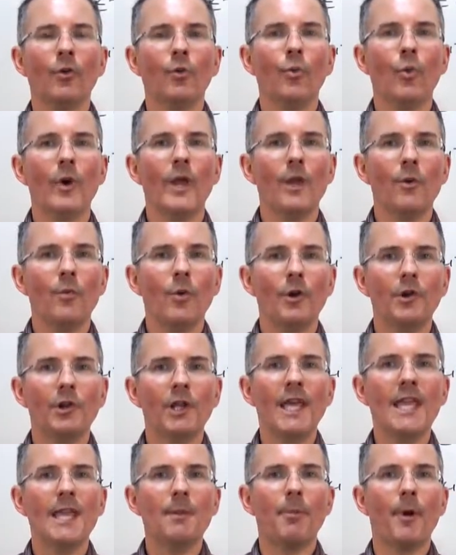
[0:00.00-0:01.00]
we
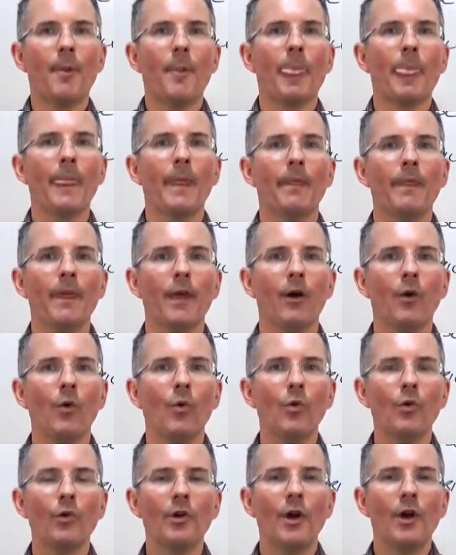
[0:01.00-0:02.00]
would keep the
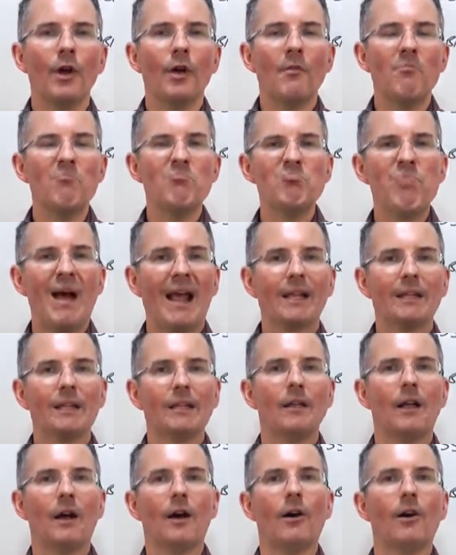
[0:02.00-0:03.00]
old
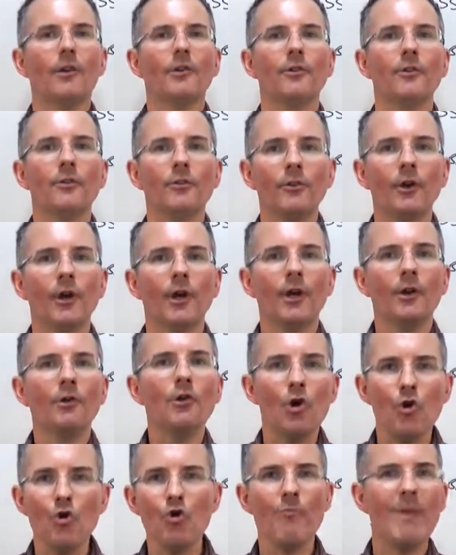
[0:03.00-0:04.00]
battle-hardened,
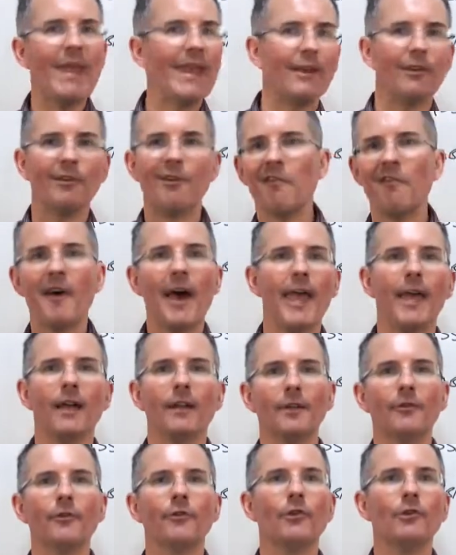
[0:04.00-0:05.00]
too big to
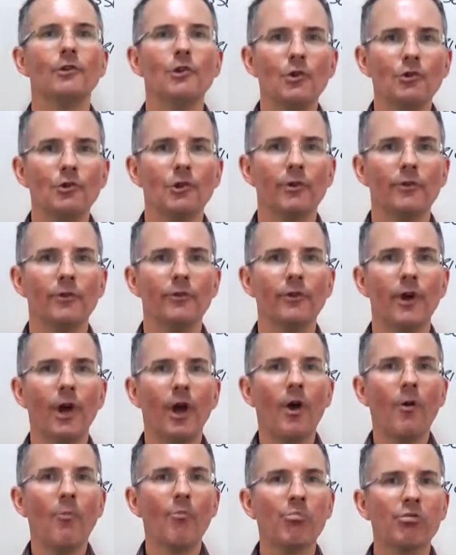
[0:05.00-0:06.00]
fail institutions
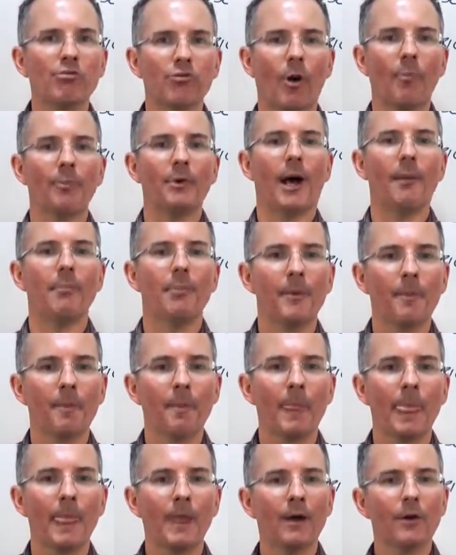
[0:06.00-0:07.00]
propped up.
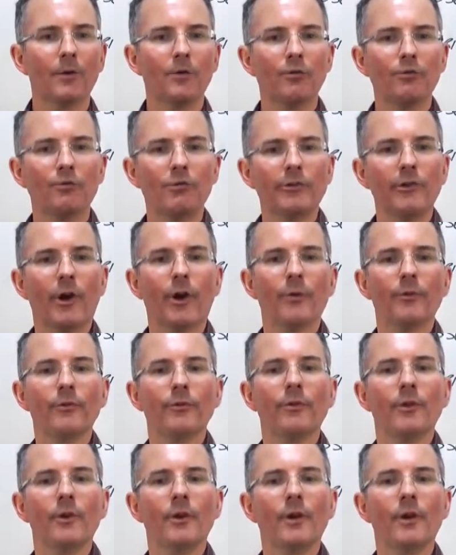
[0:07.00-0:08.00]

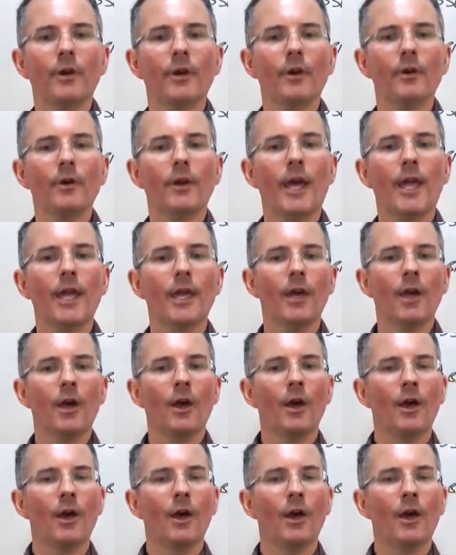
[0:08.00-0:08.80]
Result, okay?